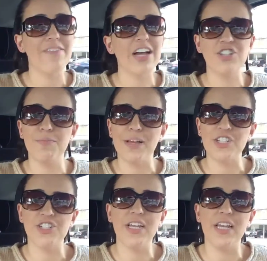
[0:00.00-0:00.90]
I've actually
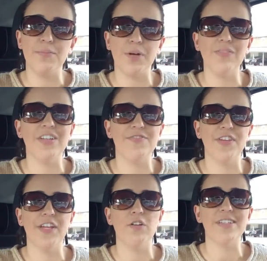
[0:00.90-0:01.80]
mentioned it in previous
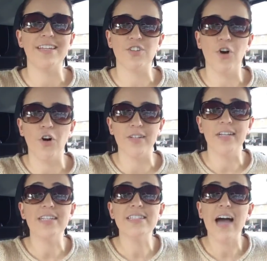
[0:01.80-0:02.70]
videos. It's called
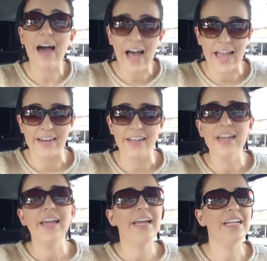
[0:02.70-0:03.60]
Tide.
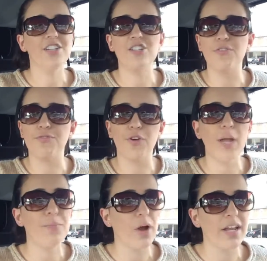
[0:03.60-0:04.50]
It's just a
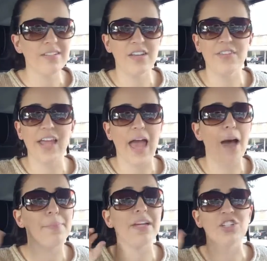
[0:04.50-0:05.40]
free productivity app.